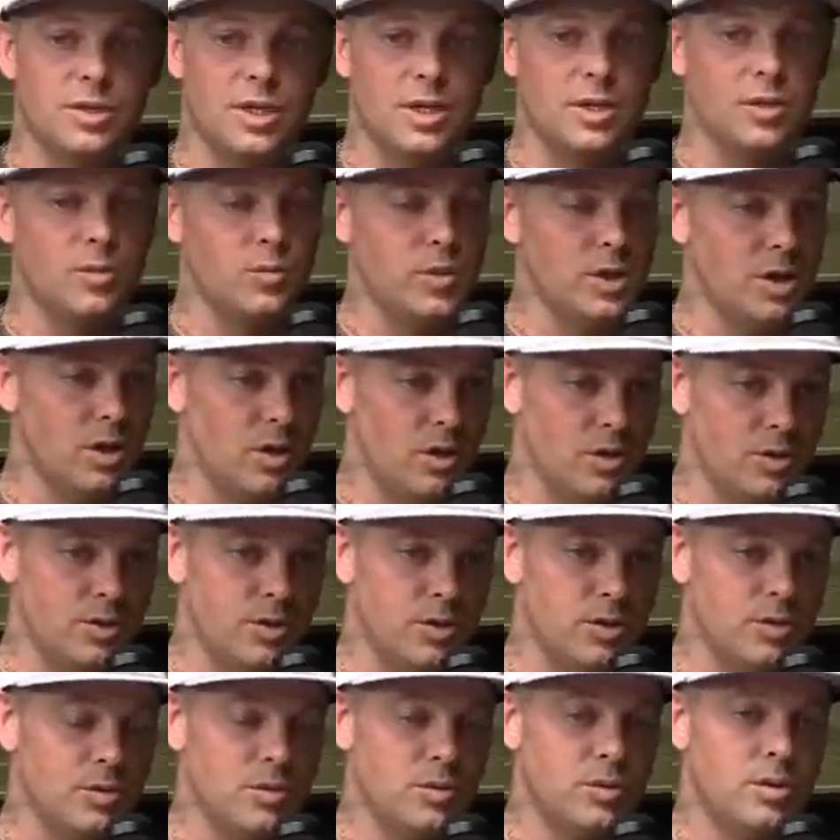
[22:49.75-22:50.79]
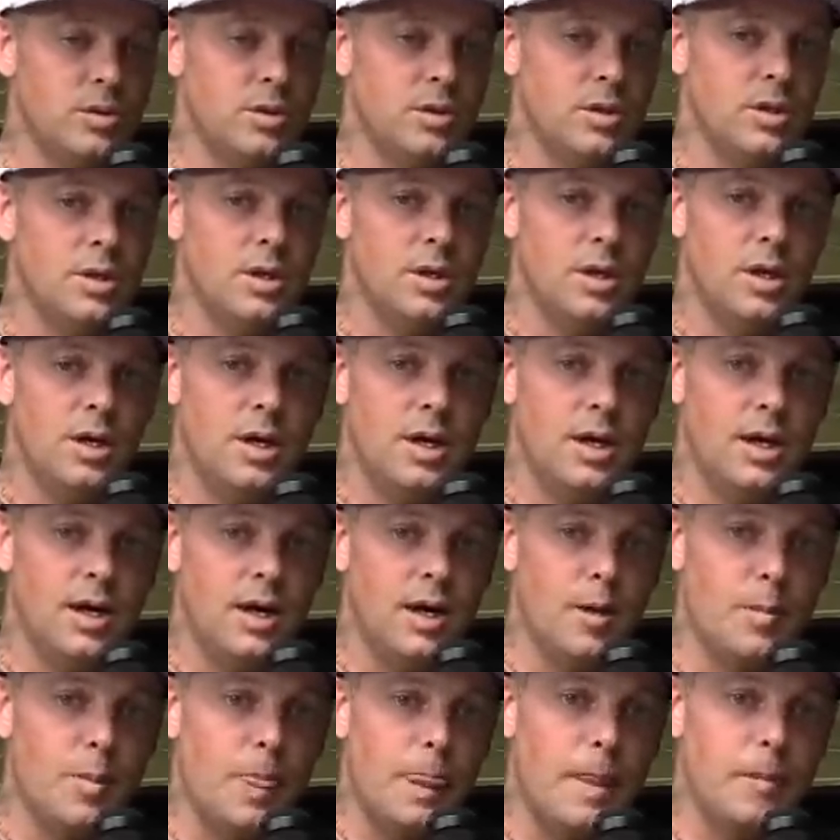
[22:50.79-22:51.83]
know we all do.
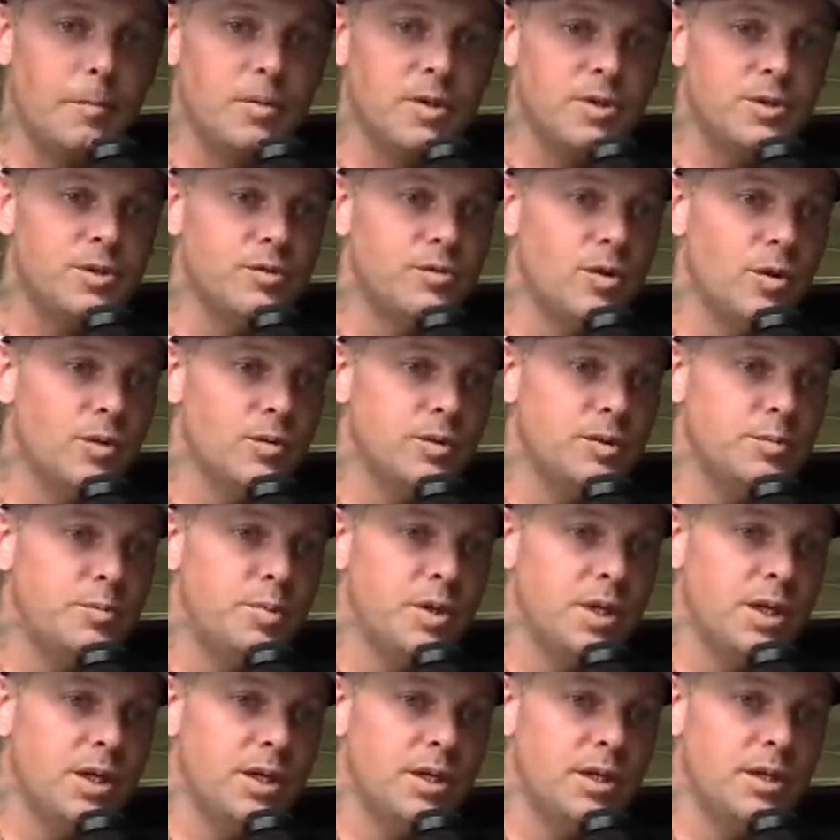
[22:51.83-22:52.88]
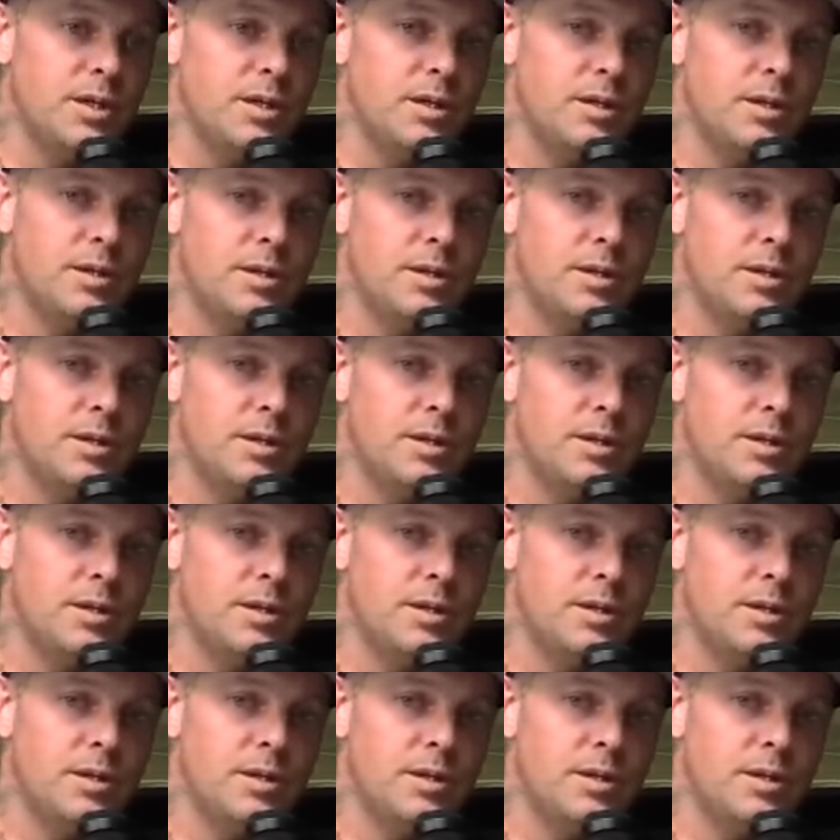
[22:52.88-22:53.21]
Um, but you've always been,